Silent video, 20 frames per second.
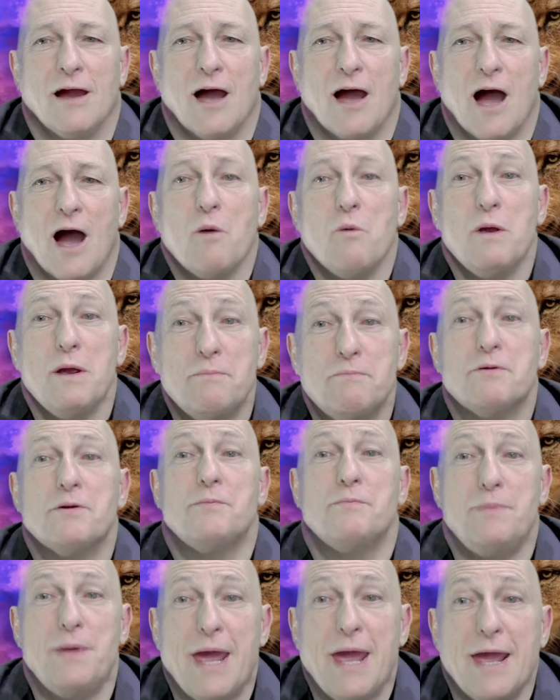Are we
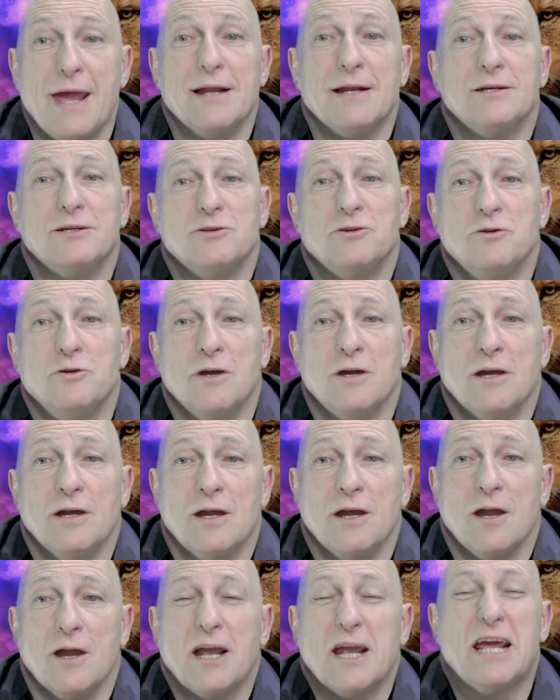prepared to
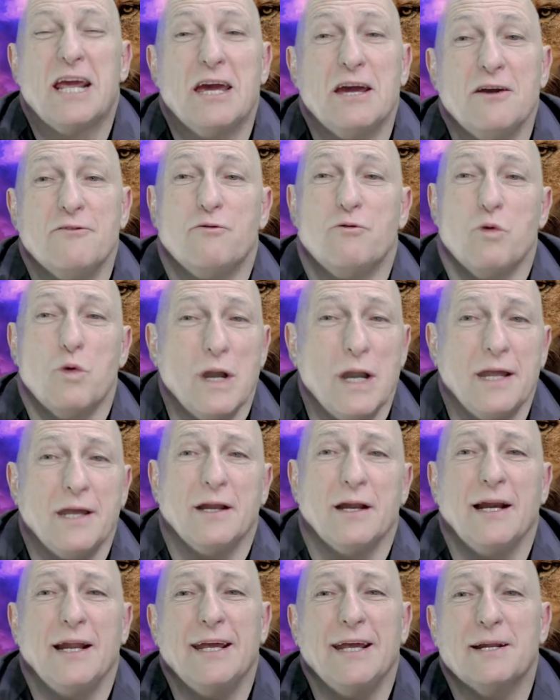give
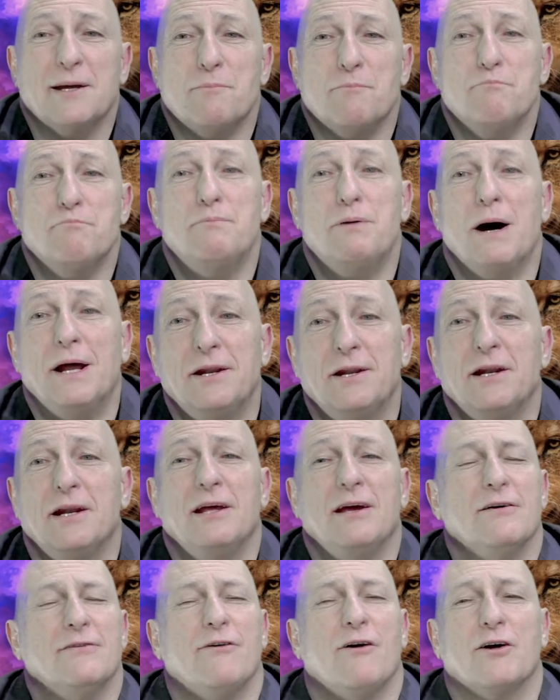willingly and
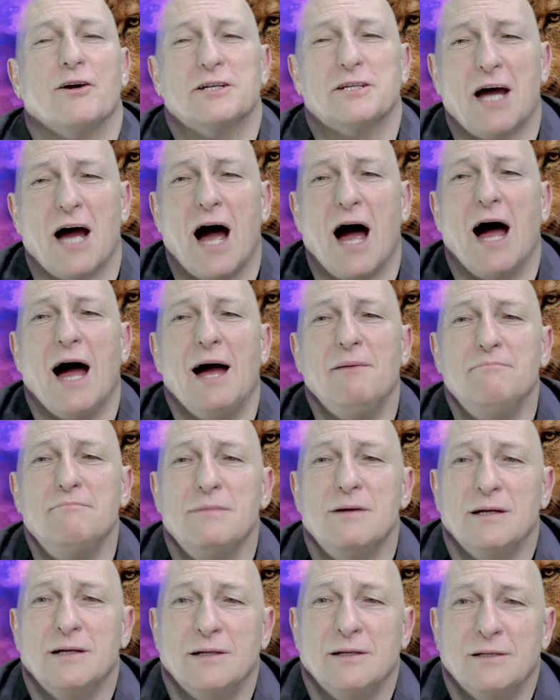abundantly of our time
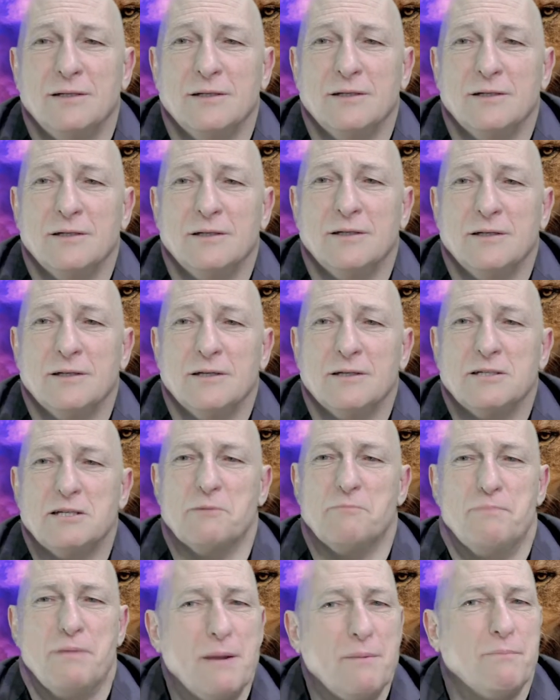to
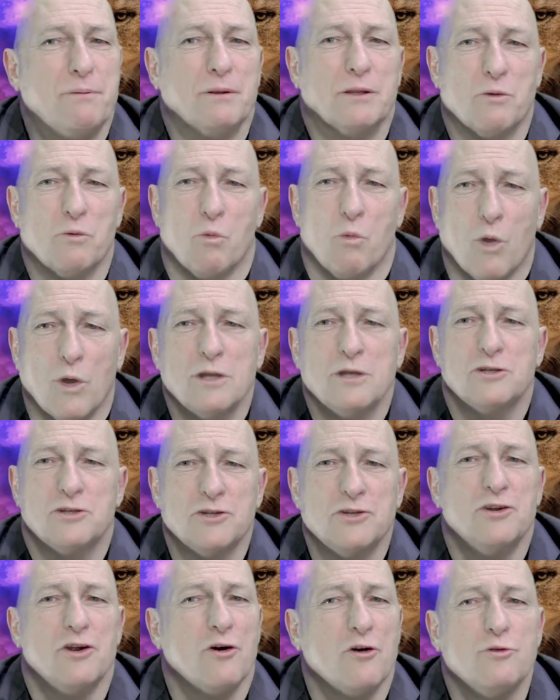people that want
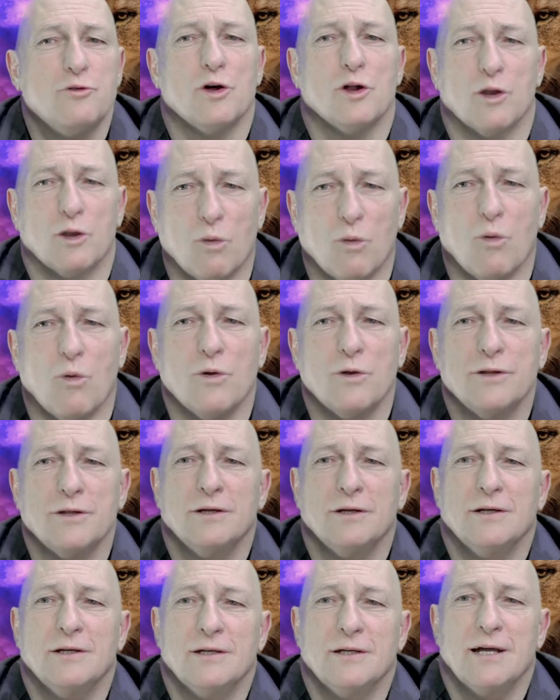to know the Lord
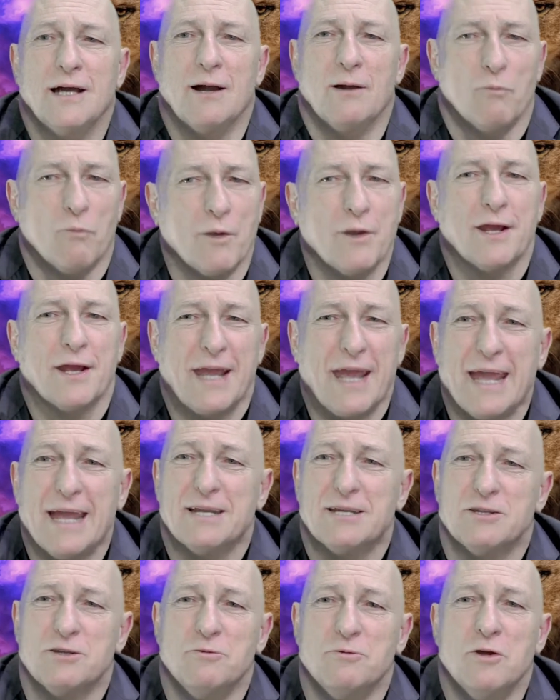and want to
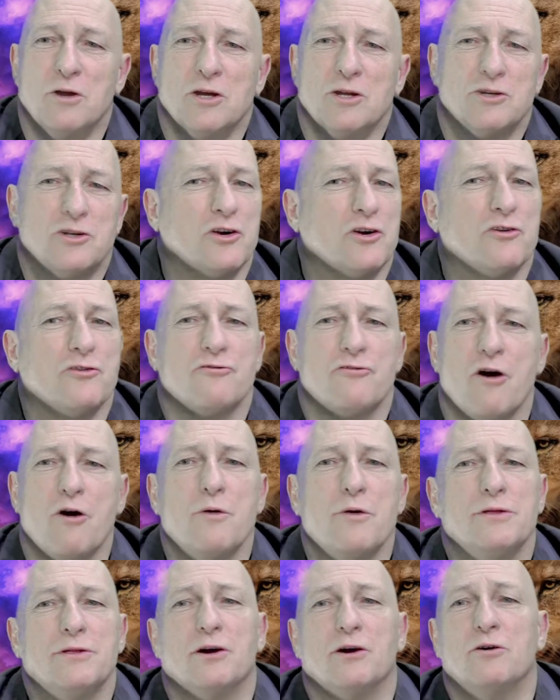get to, to grow
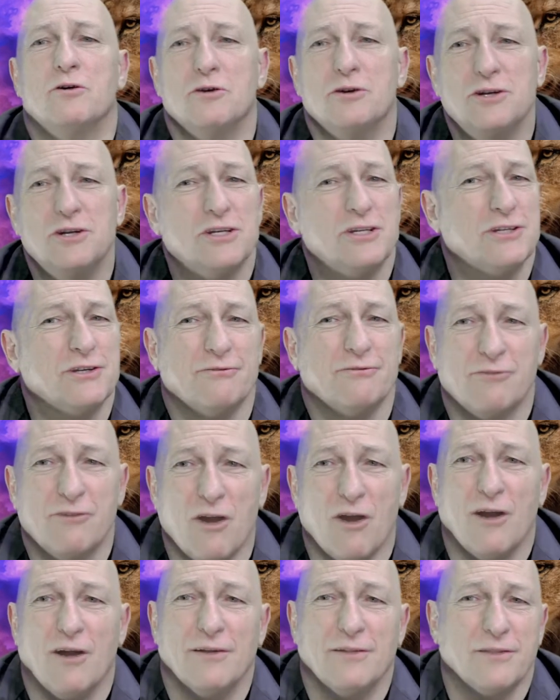in the goodness of
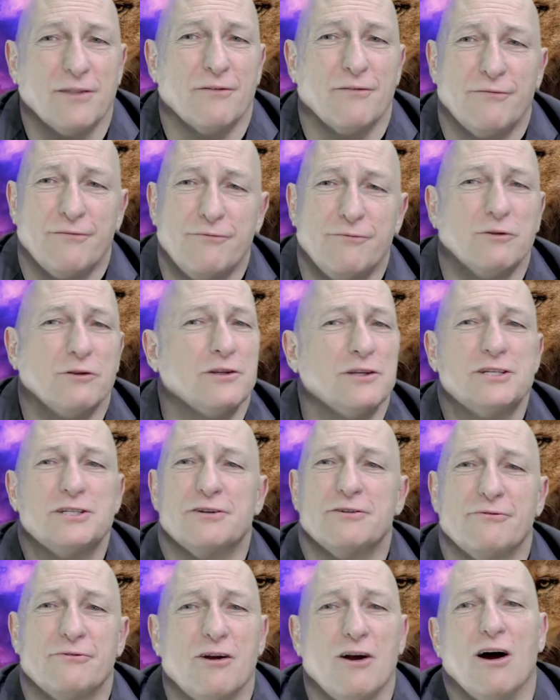God, the fullness
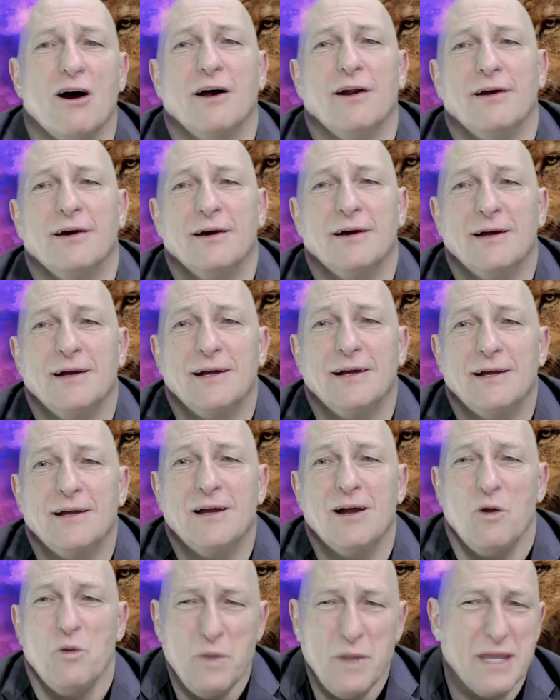of God?
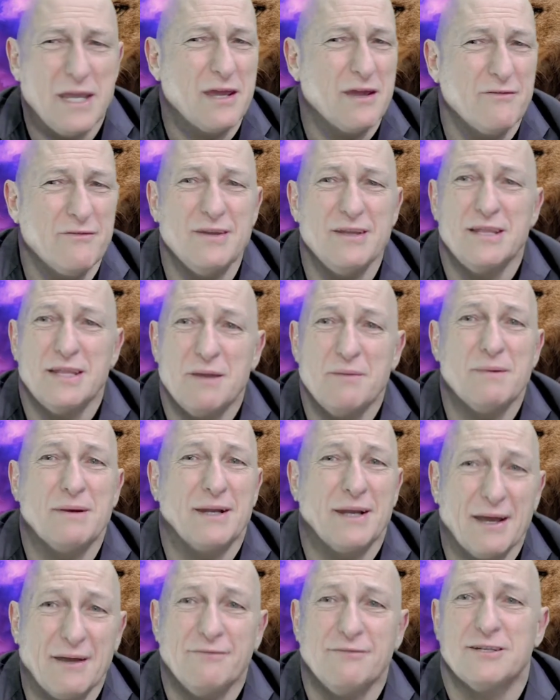Are we giving them
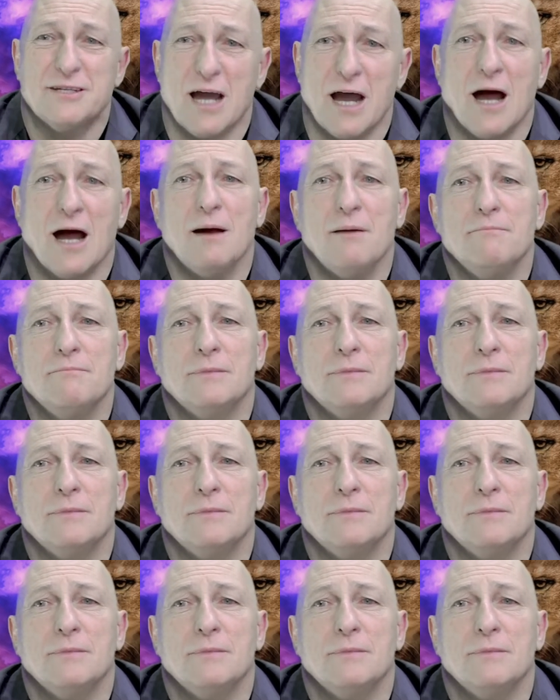enough time?